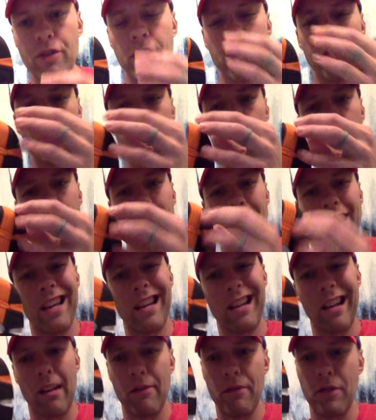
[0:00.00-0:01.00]
They've sort of
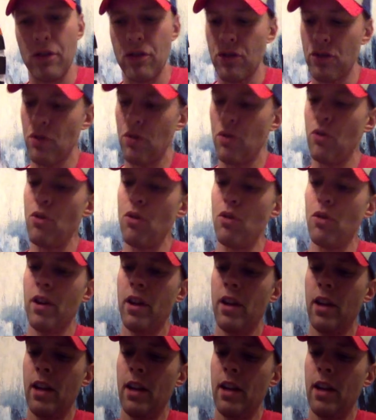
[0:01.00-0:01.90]
taken off the sole